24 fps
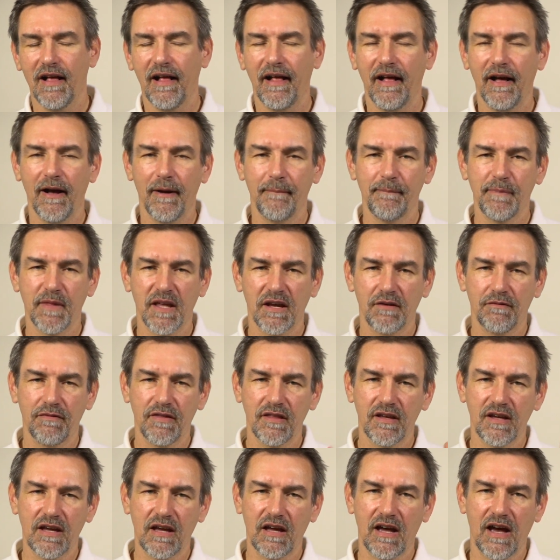If
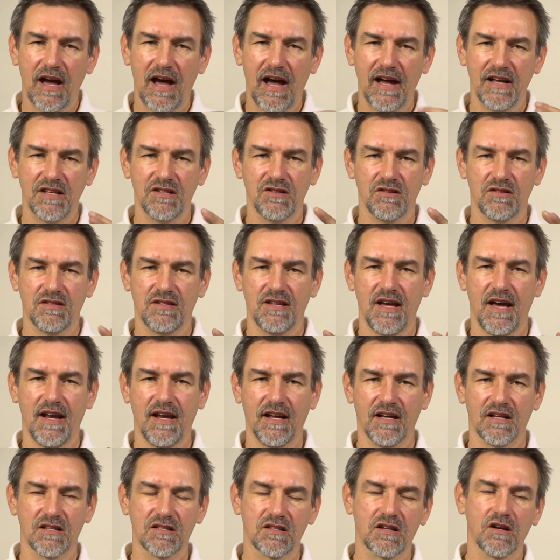the ISO
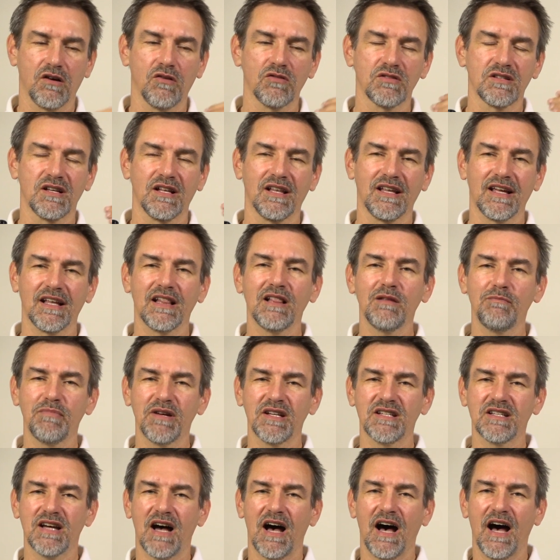settings goes a little
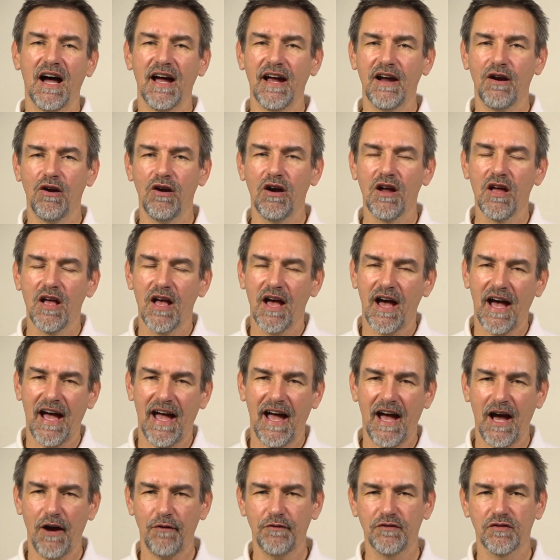bit higher, I
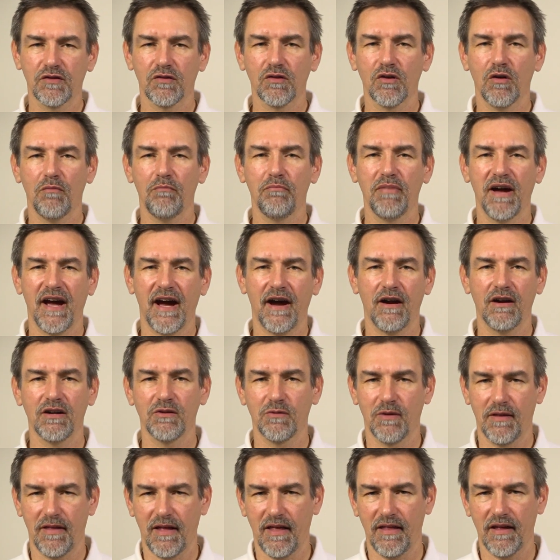have to compare it
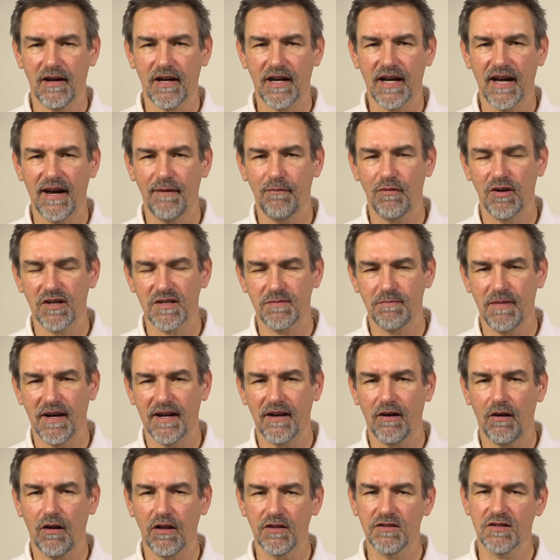with other cameras, but
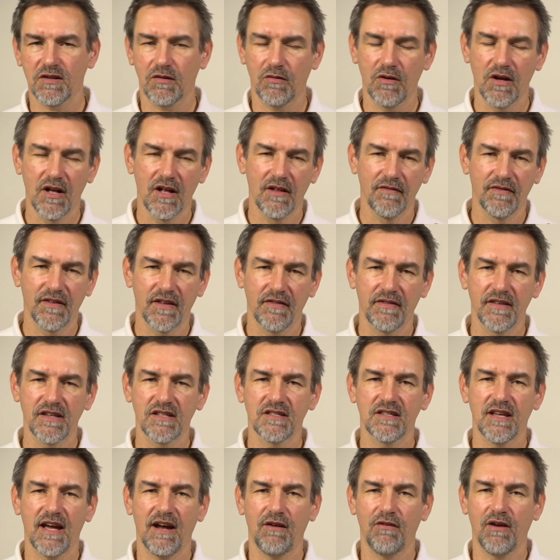also in
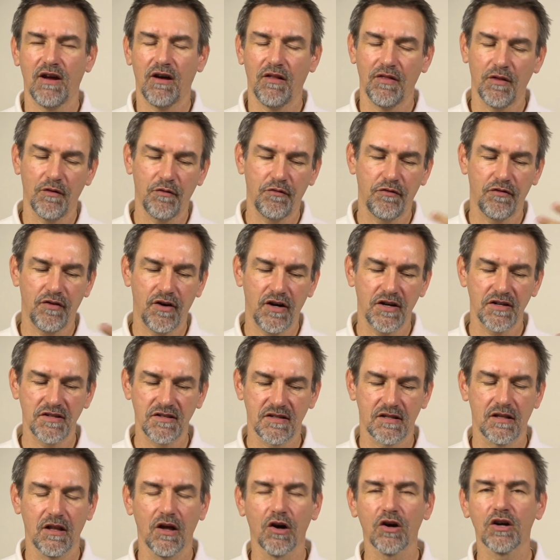this area on the
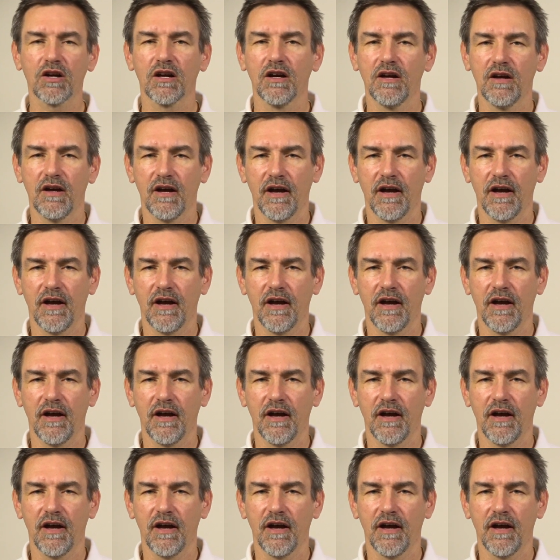first look,